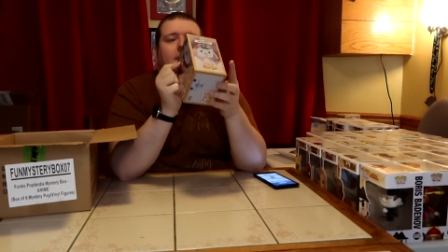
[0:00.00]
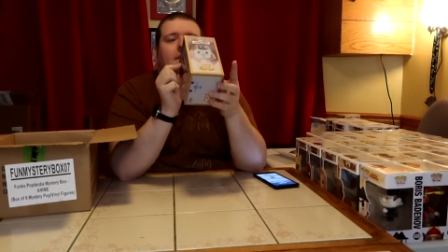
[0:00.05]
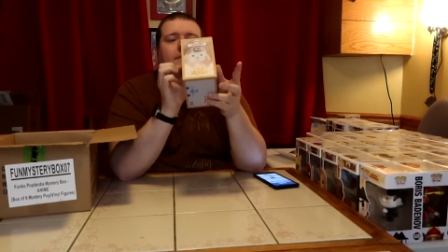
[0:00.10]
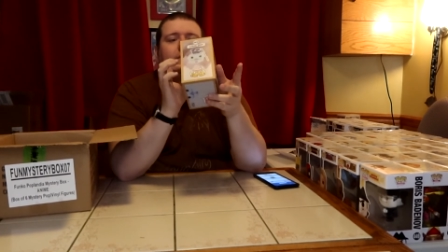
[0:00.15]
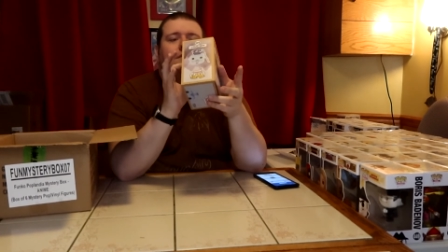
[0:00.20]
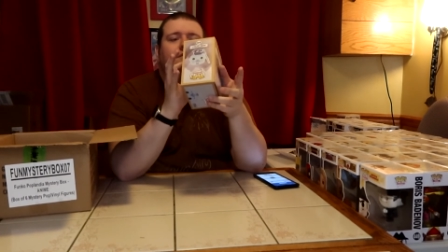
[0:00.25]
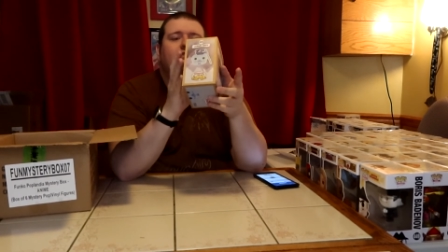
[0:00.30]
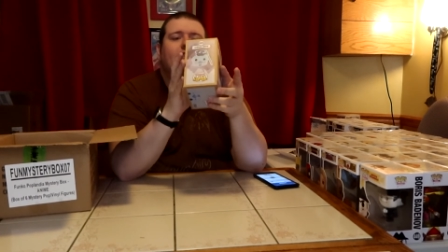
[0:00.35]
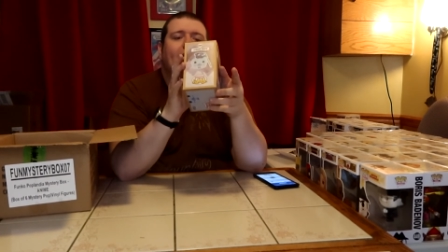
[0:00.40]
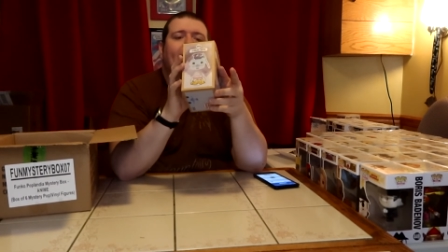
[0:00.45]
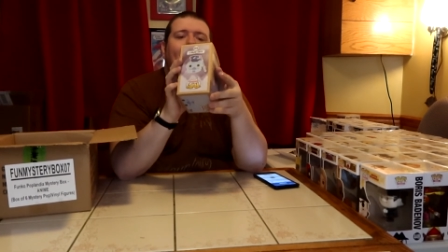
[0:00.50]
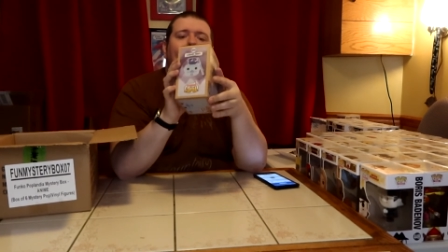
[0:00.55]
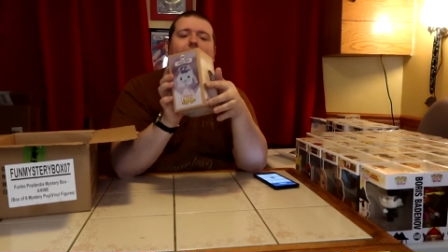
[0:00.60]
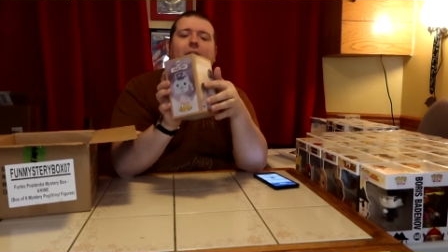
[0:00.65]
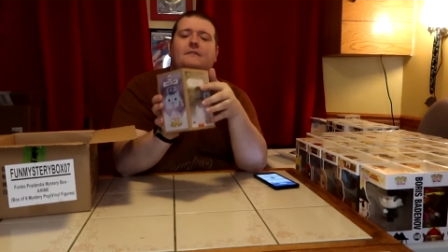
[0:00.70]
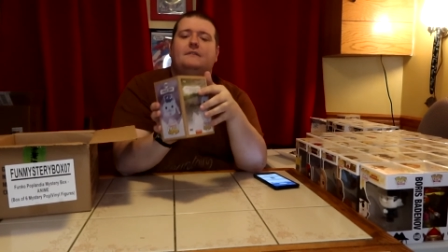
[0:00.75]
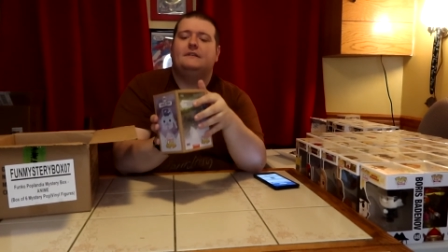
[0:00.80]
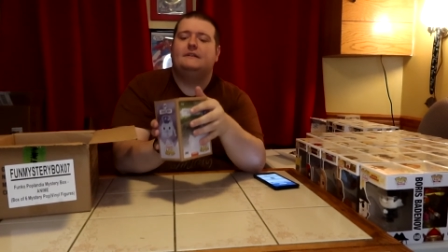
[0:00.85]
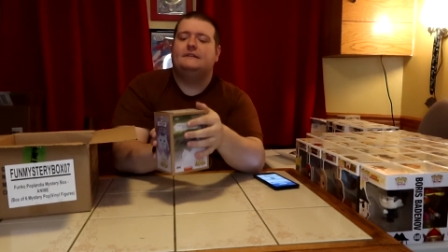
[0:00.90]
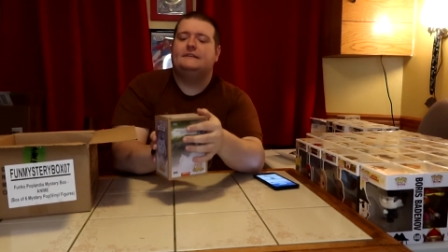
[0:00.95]
We'll check him
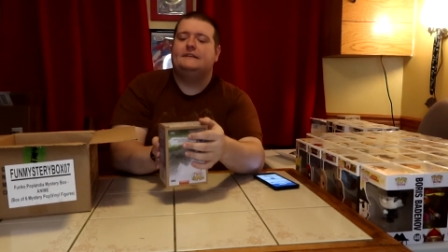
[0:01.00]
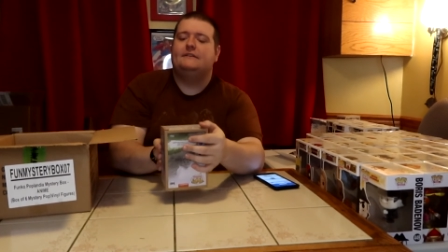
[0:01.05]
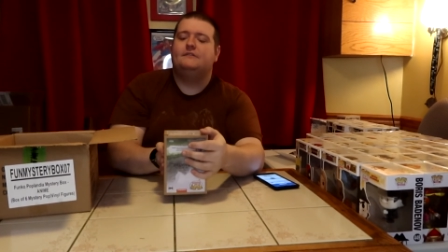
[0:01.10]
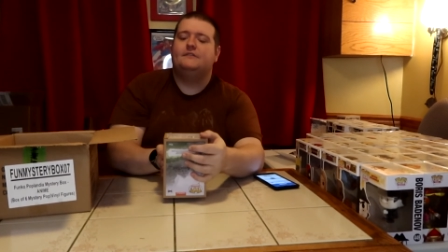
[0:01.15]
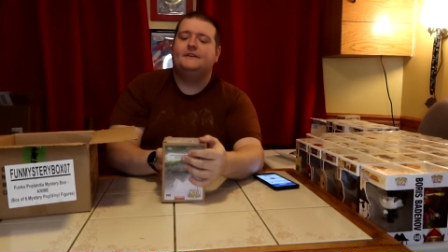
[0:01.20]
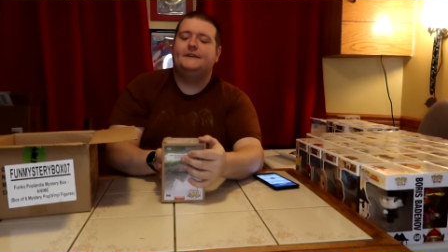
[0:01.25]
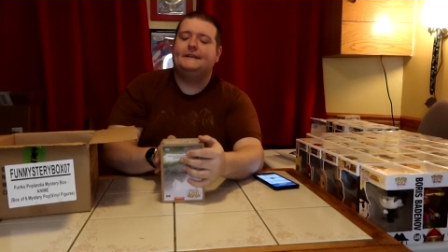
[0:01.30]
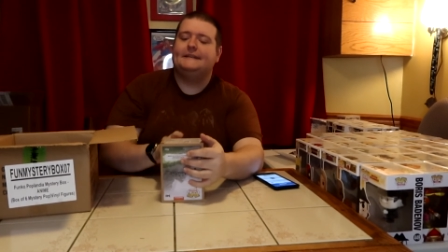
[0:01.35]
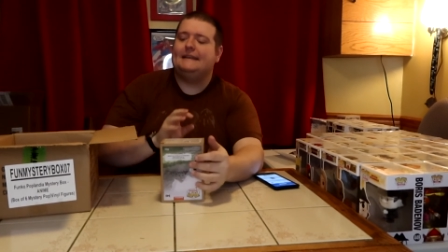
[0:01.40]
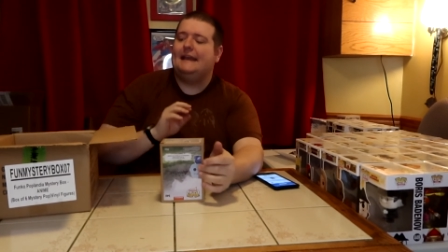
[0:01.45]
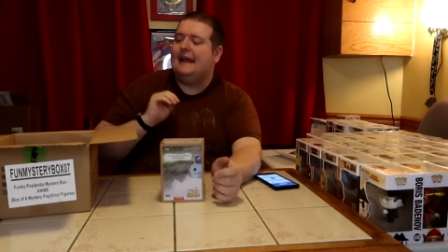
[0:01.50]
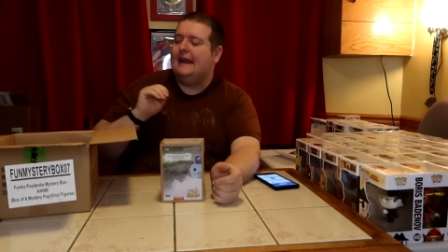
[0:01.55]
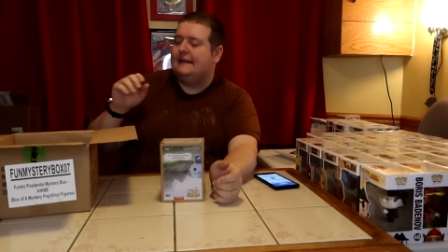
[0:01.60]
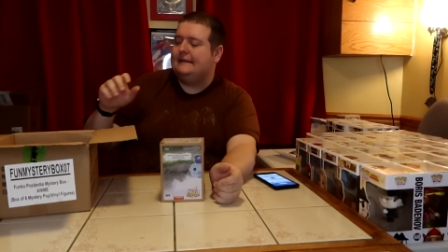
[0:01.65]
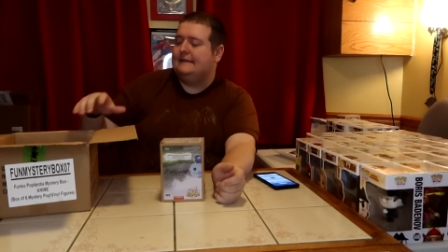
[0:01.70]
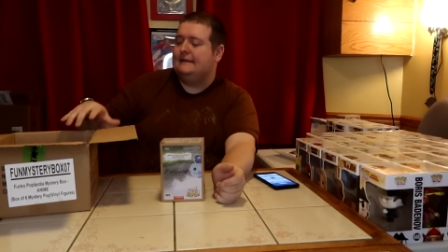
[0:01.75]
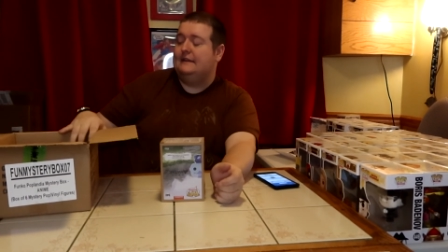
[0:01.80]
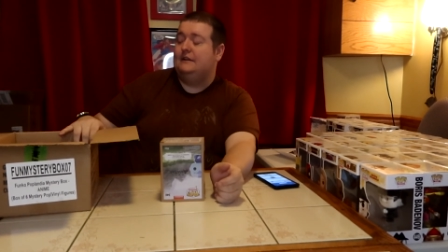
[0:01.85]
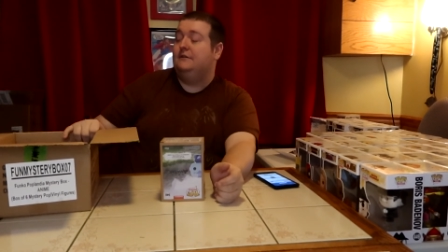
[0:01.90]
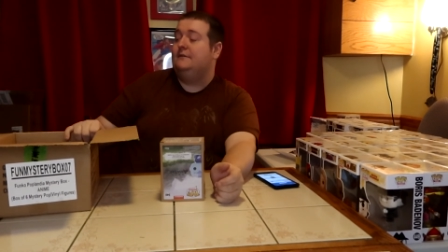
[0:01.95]
out and see where he's
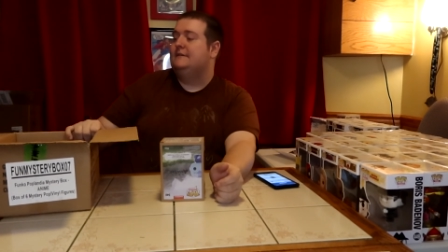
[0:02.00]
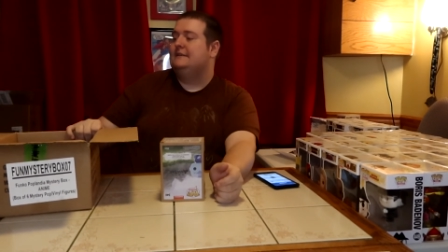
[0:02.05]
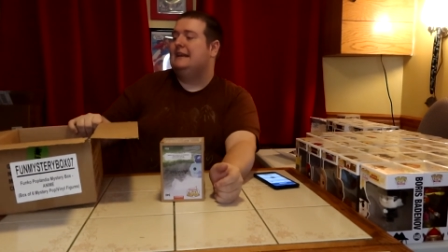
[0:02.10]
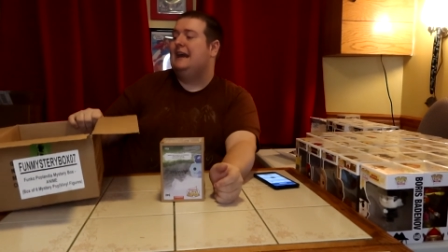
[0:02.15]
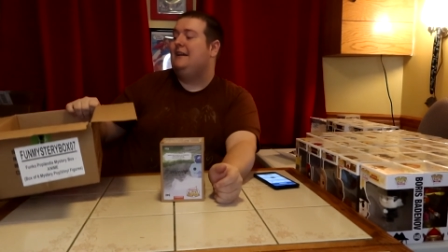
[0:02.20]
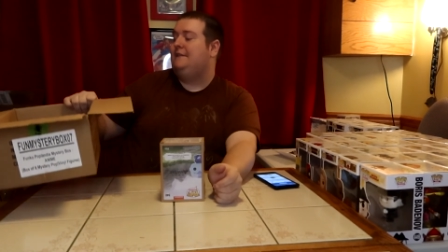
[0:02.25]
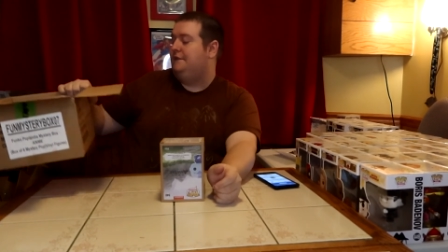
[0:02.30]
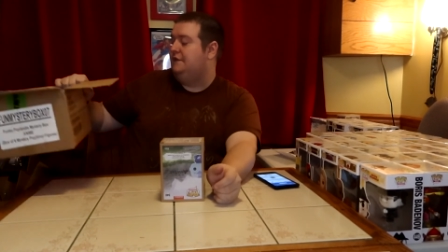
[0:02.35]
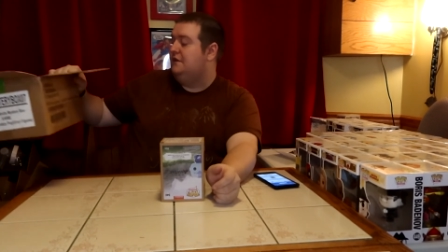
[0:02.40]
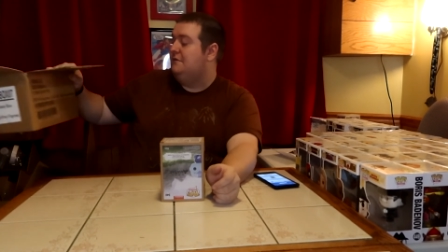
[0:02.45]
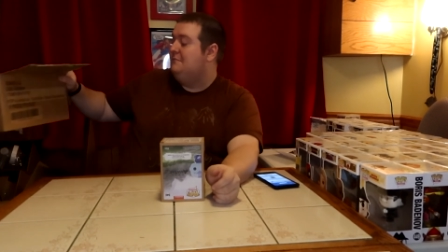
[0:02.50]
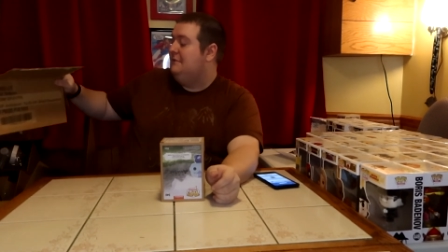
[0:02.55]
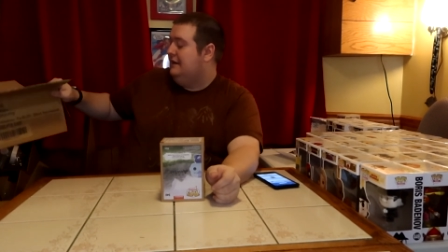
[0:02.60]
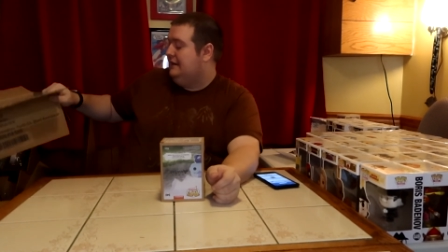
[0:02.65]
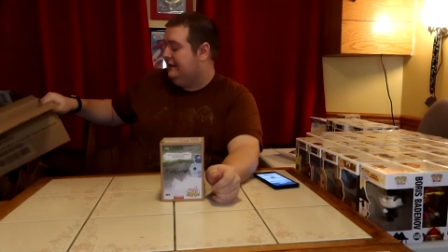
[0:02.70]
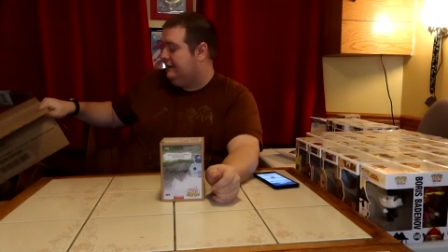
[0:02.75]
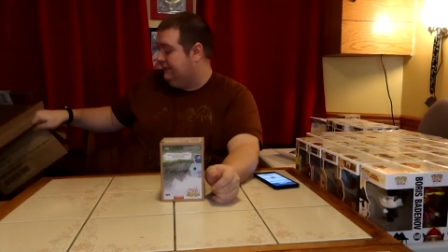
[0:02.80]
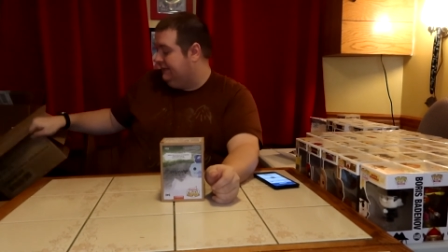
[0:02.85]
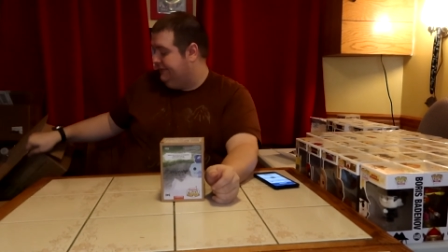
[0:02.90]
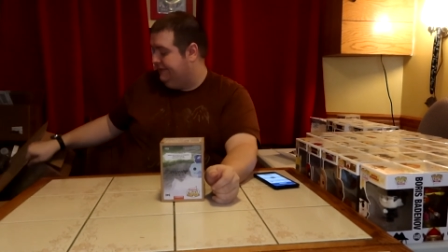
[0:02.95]
at. I know he's hot for a
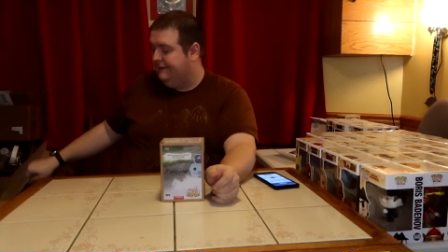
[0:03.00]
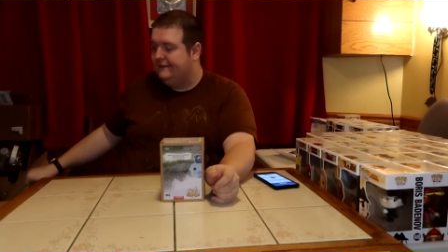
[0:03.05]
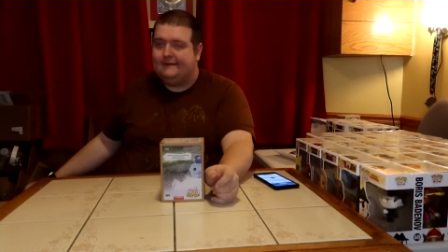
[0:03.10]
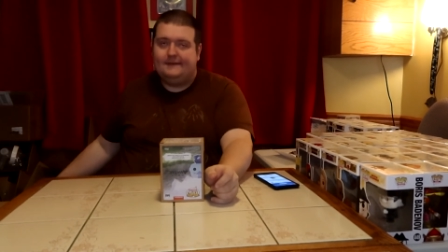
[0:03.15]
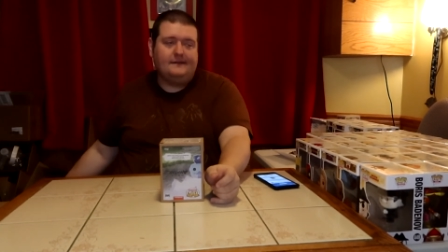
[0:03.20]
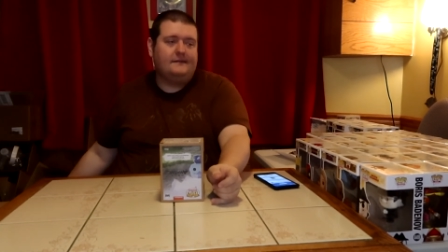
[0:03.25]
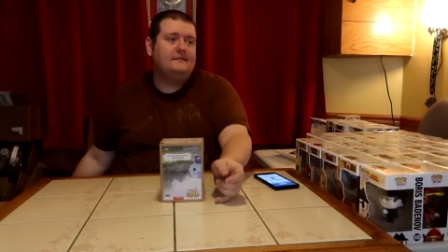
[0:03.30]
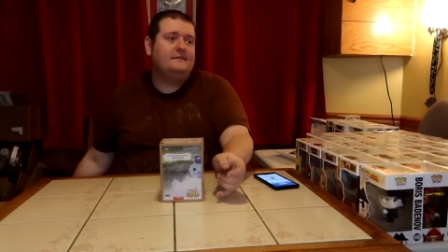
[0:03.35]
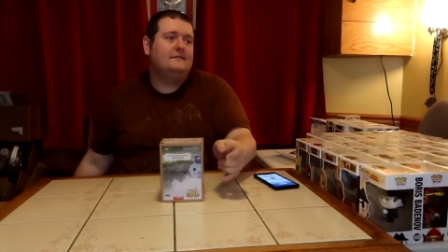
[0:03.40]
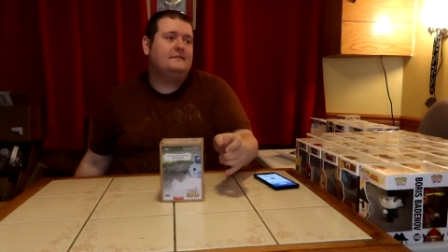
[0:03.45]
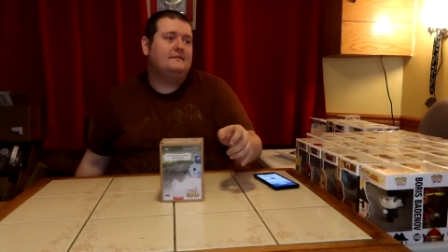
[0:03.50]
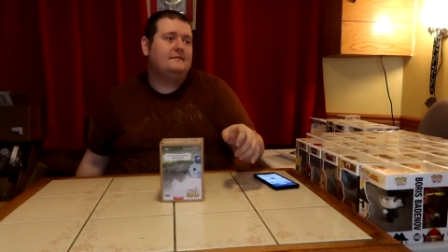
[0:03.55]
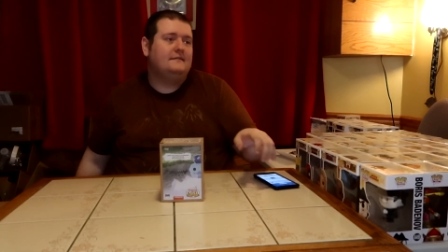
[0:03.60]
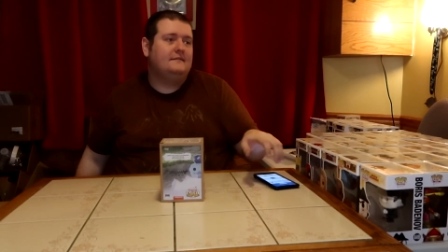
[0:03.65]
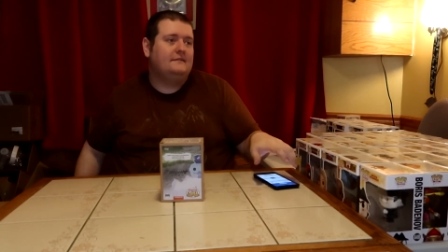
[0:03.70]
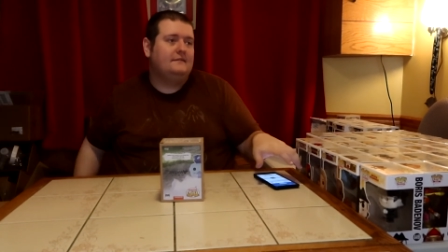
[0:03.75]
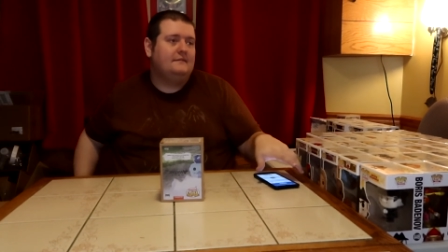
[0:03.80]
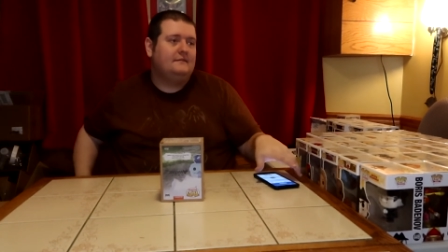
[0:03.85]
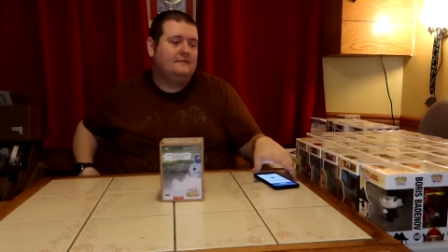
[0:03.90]
minute. Mm.